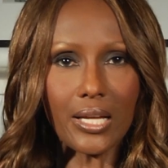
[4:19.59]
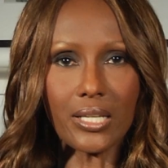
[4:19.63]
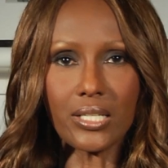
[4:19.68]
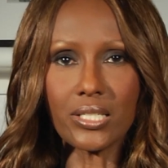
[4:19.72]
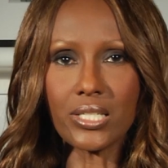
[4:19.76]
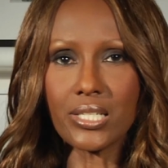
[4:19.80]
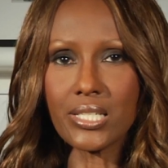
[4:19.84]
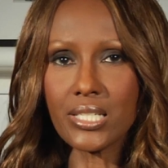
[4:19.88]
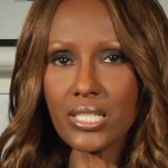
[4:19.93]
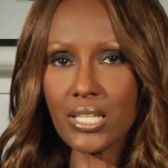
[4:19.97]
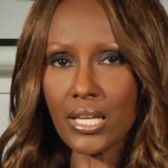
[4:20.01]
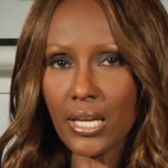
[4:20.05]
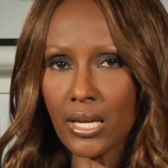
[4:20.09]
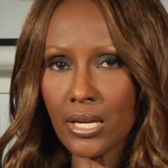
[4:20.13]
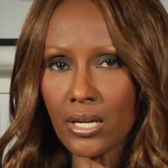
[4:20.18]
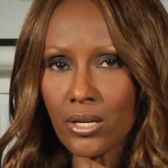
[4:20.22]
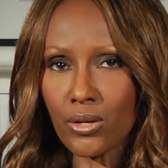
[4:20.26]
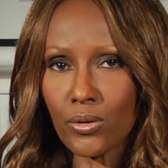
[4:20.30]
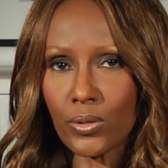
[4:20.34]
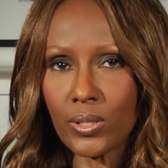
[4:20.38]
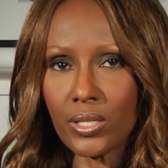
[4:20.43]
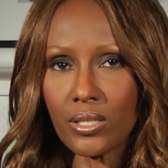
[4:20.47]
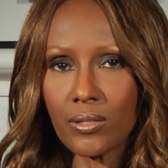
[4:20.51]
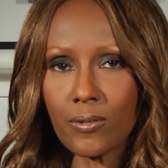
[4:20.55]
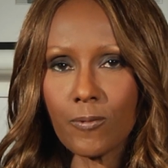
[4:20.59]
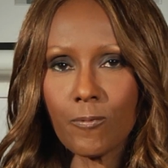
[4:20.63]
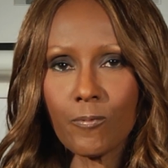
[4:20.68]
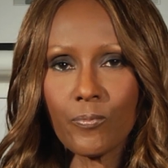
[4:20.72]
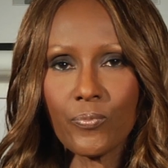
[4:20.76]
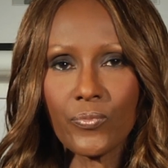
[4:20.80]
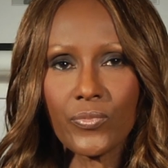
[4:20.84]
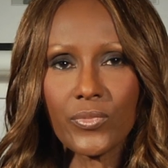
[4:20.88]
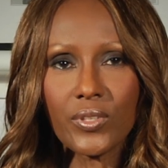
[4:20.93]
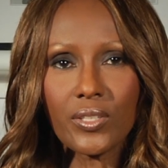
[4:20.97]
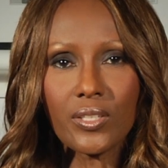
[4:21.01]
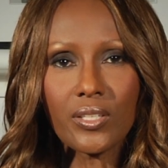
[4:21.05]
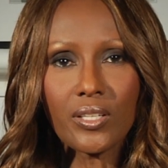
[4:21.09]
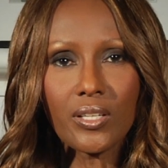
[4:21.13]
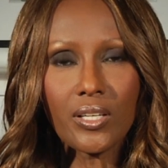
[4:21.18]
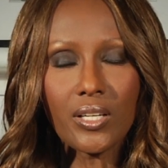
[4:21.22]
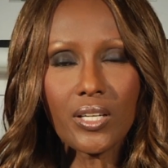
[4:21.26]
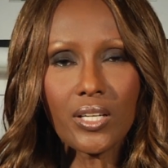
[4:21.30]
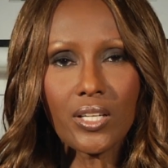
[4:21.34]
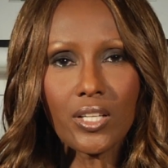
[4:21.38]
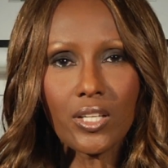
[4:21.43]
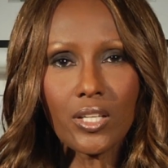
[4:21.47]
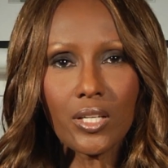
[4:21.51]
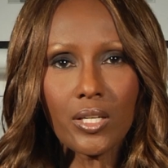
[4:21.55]
and scary,
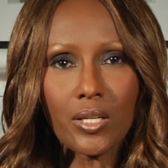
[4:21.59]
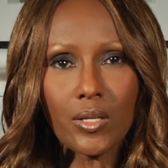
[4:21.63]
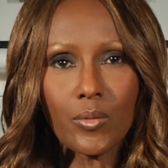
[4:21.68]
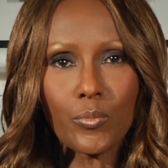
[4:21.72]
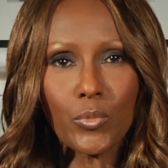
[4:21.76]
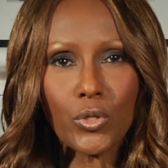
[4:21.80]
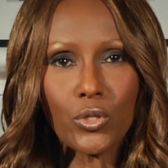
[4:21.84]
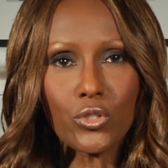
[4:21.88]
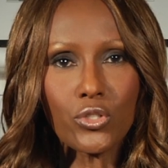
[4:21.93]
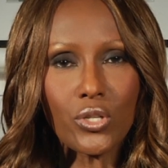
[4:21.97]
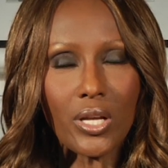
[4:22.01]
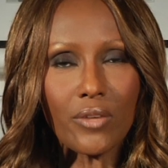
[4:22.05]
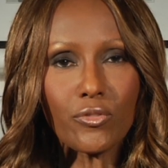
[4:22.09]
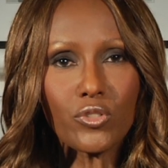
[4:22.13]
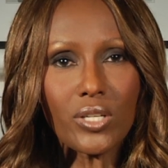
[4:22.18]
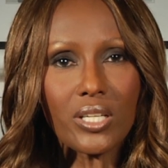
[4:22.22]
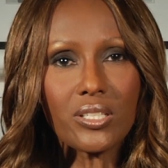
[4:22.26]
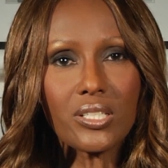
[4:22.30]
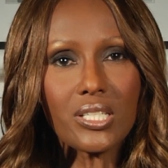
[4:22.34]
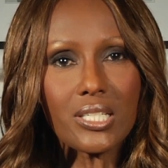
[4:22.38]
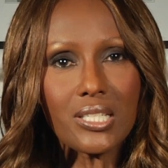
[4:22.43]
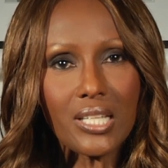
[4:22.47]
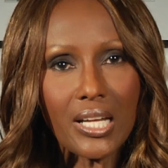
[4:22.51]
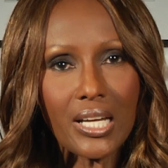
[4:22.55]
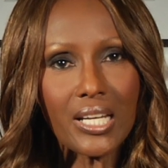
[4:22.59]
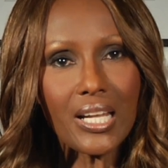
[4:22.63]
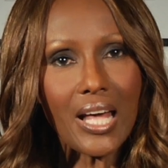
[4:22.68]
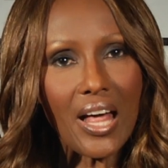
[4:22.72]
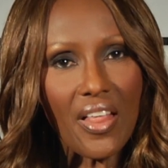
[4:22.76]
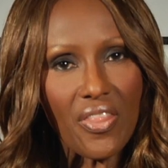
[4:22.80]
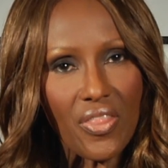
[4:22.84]
because you have to understand,